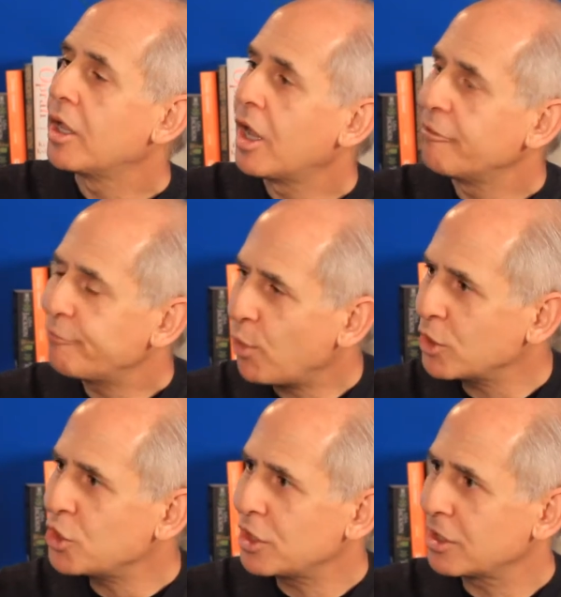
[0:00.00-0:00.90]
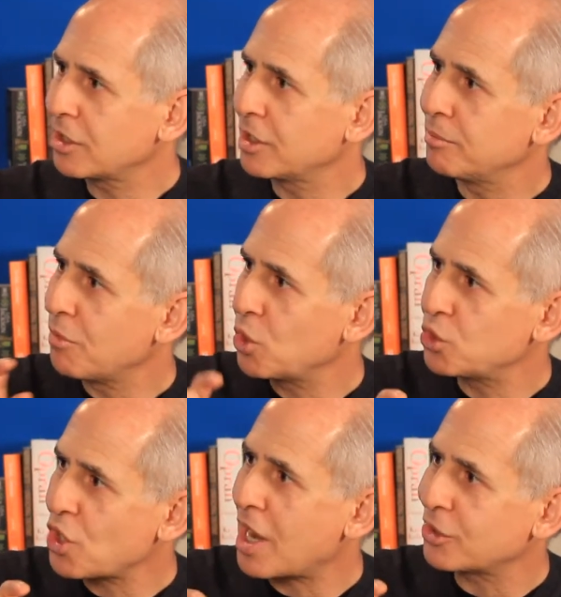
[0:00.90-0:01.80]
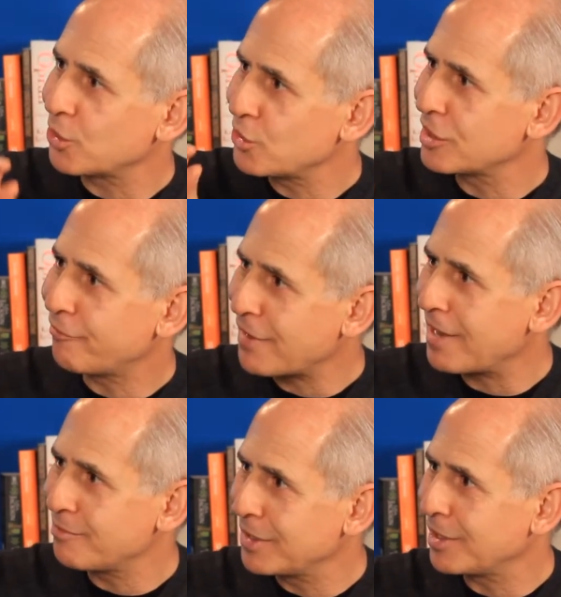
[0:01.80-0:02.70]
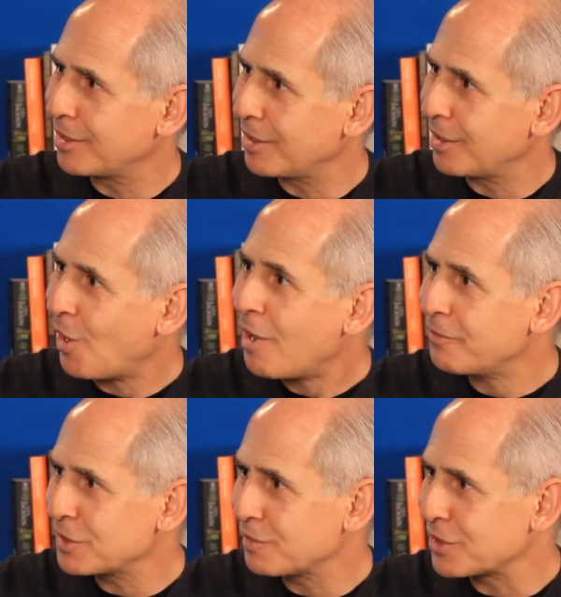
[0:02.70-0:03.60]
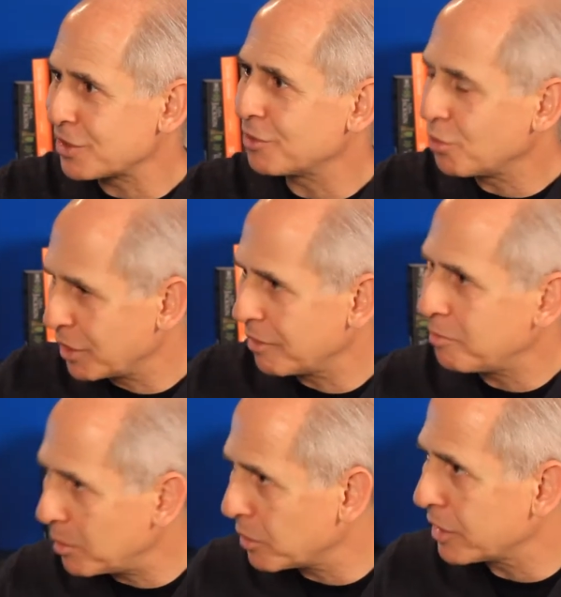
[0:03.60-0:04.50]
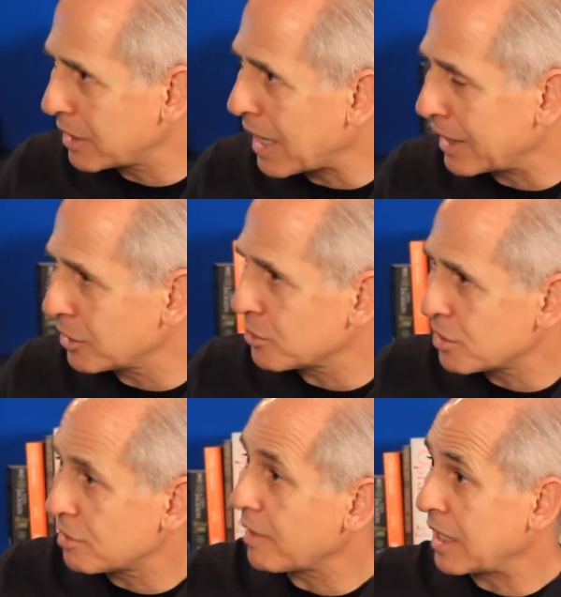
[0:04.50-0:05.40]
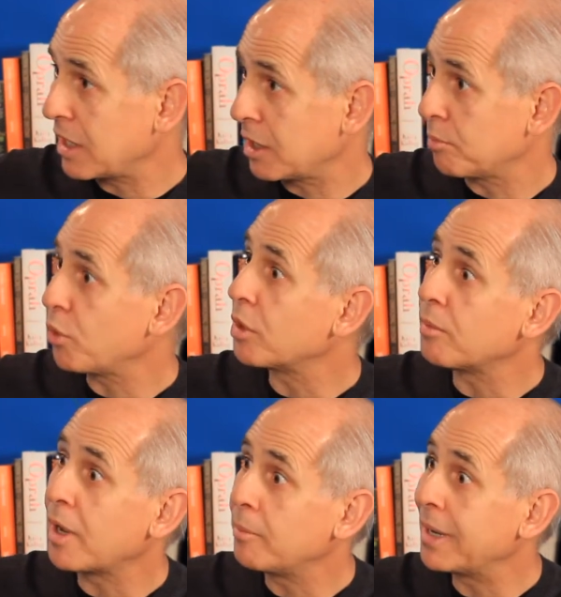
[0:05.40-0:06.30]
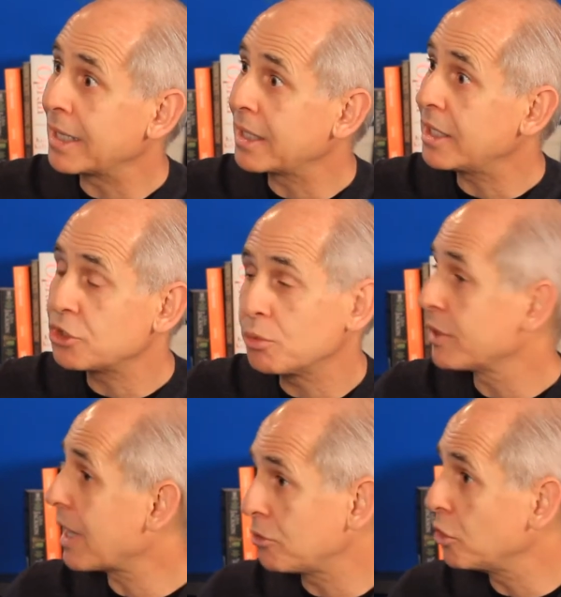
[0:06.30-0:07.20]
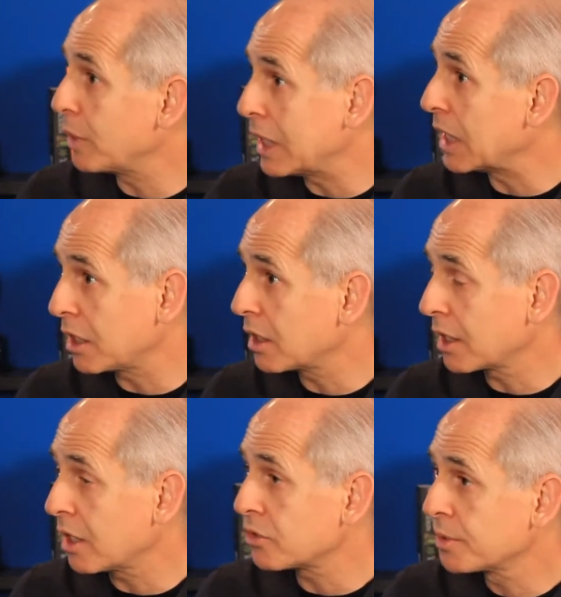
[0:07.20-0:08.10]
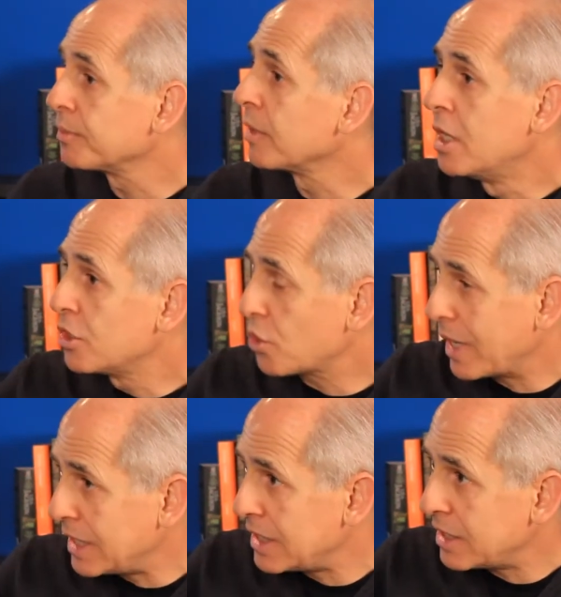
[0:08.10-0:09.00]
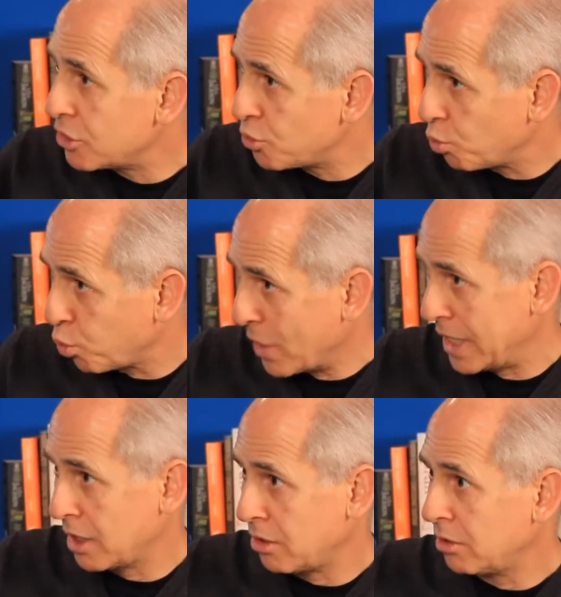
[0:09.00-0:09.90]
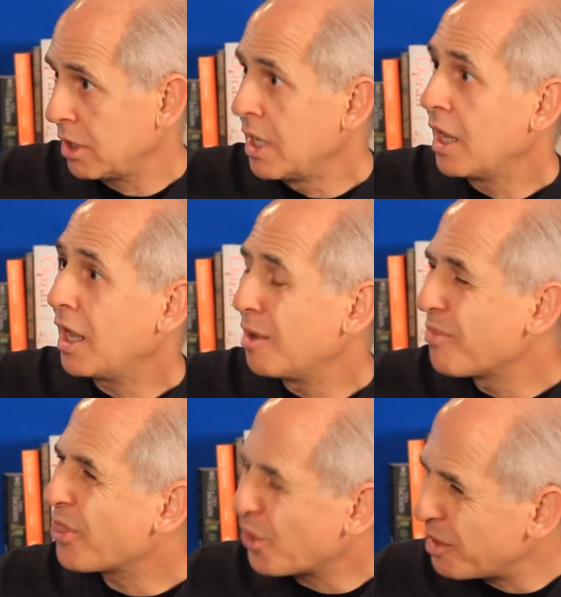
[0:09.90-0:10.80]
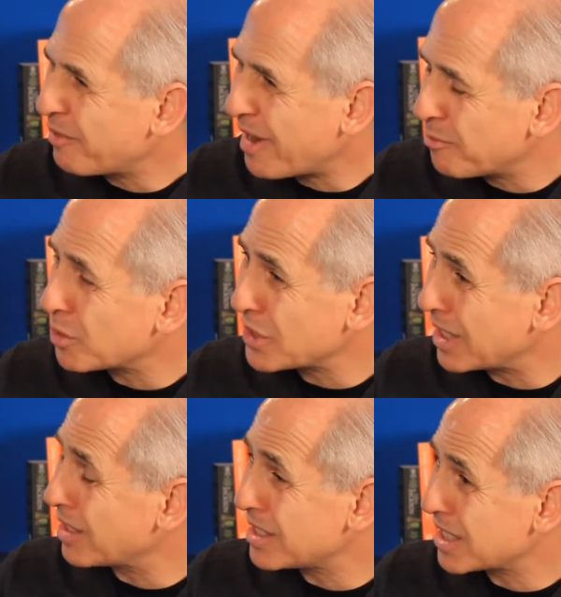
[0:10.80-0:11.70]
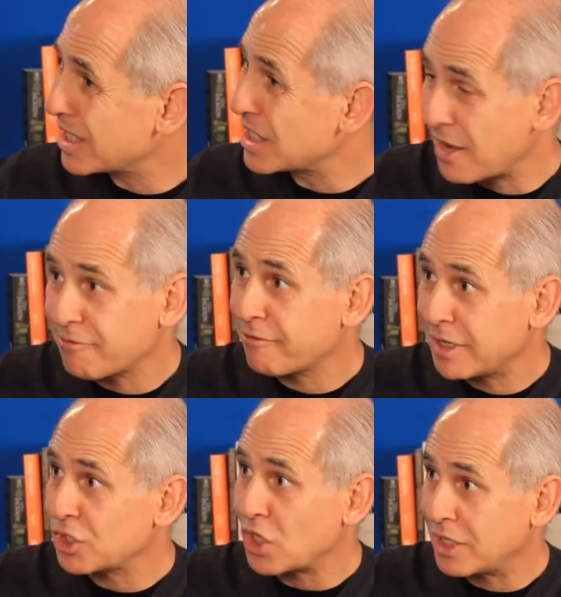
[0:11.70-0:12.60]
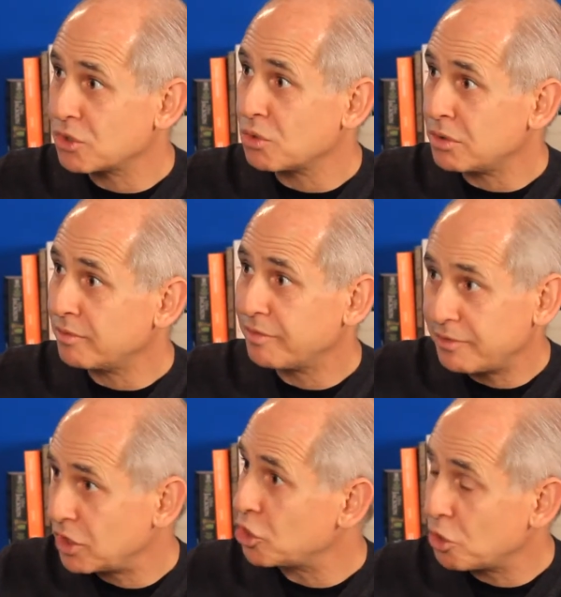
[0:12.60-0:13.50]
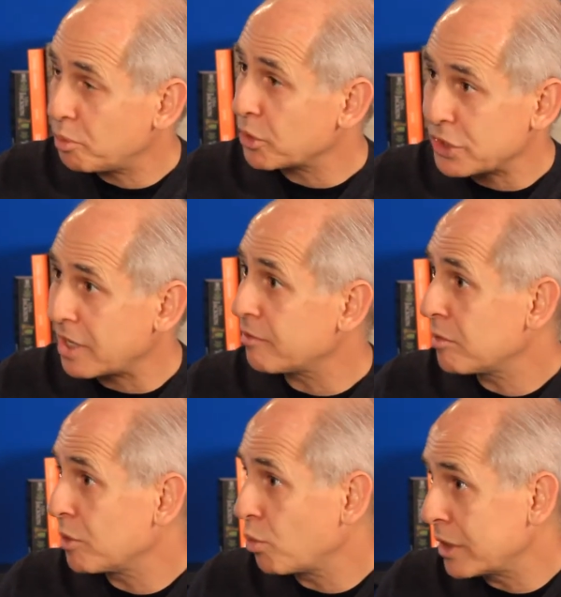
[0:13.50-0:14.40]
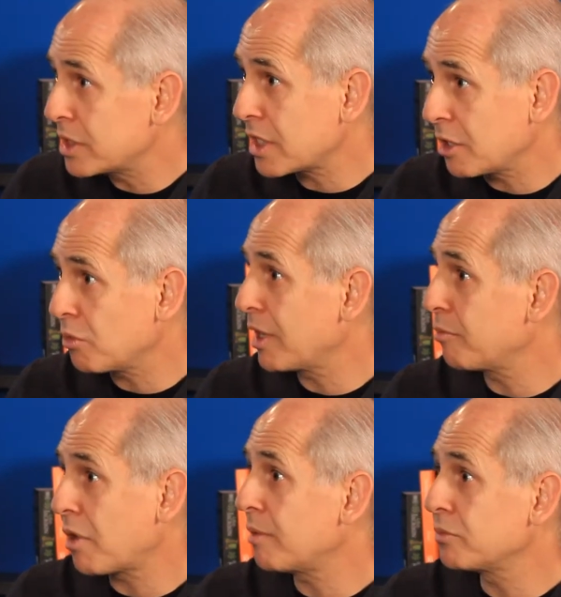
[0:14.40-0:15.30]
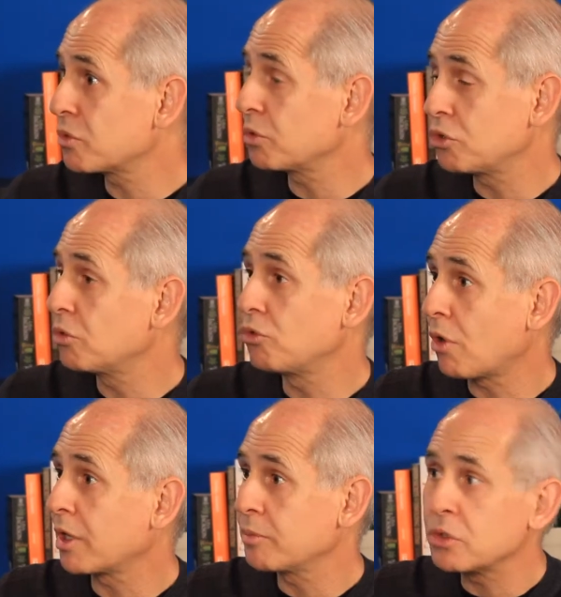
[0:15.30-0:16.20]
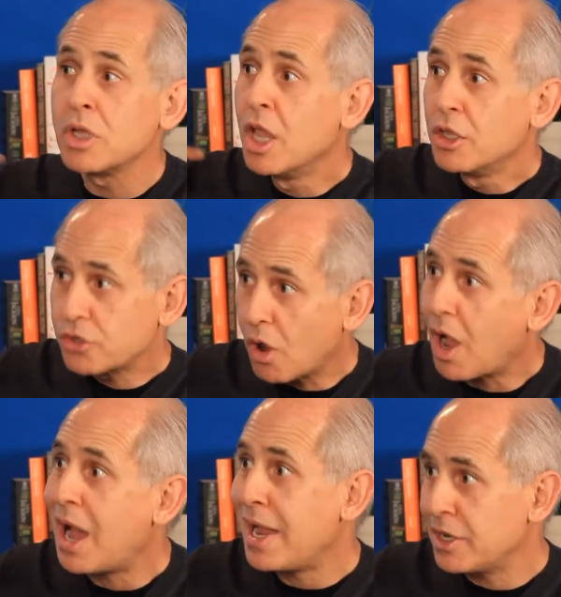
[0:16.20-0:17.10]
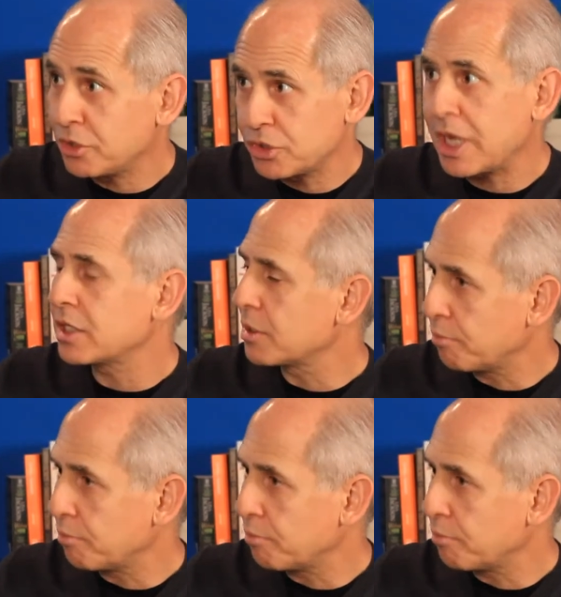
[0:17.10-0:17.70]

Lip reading: Unfortunately, most doctors in a 5-minute office visit will give people the diagnosis of ADD and put them on medication without doing anything else. So ADD is real. 35% of these kids never finish high school. 52% of them in one study will have problems with drug abuse. So I understand it's